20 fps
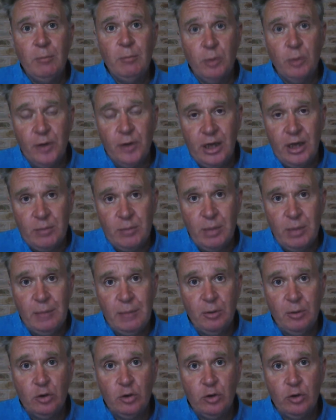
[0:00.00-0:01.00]
But these
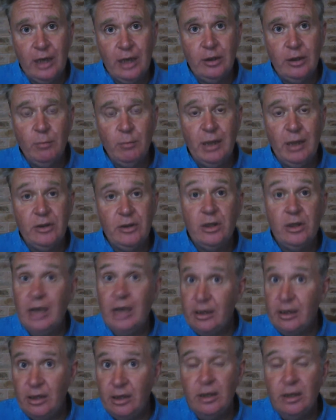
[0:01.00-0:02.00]
people are trained and mentored.
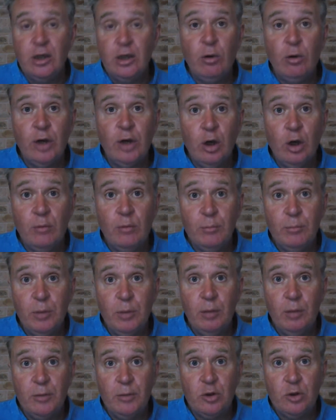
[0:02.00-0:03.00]
Yes, he did go on a Common
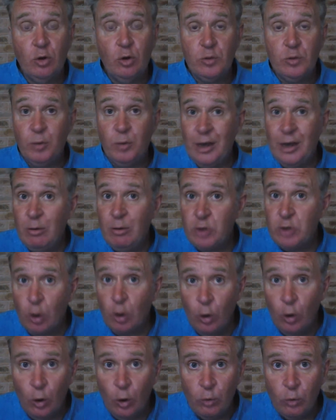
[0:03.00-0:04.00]
Purpose course, but he
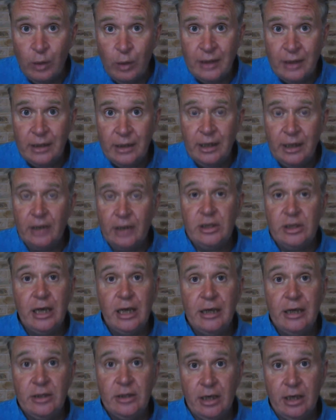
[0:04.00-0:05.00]
was already a
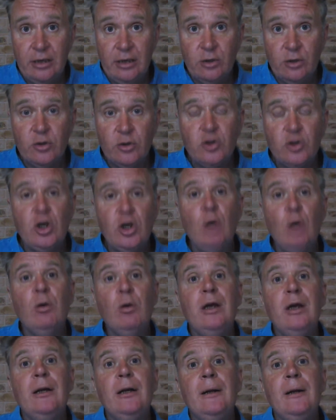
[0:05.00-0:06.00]
change agent.
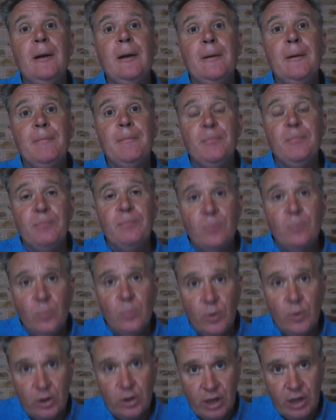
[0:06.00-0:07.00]
So
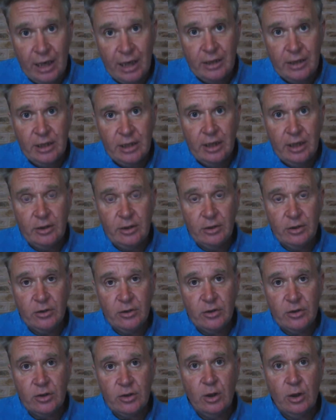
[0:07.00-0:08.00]
the change
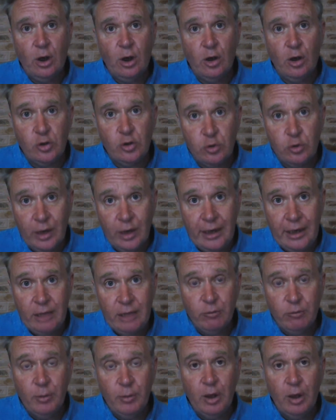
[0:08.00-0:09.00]
agents are
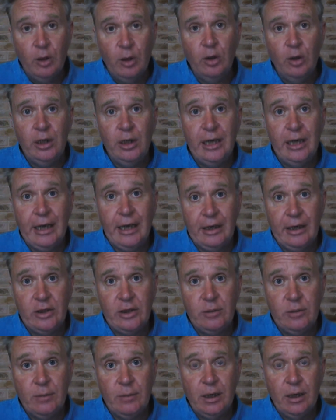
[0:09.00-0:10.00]
trained from an early
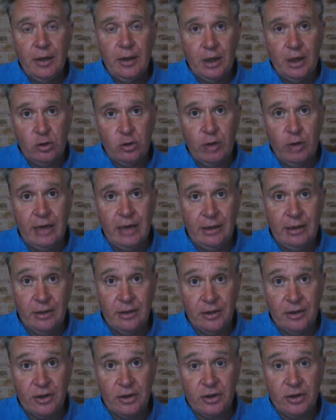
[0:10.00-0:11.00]
age. They're trained
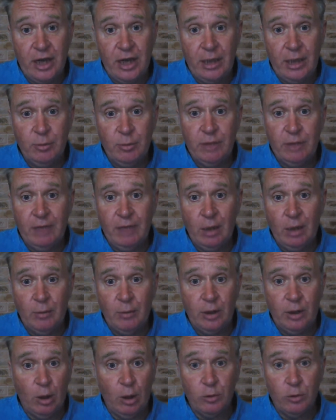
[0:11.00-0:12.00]
into the Sustainable
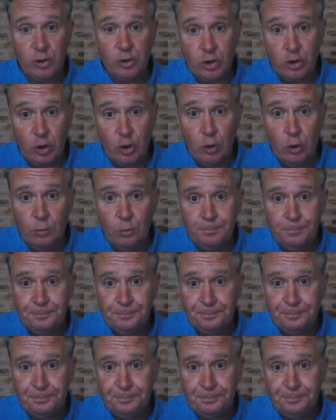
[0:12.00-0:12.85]
Development Goals at school.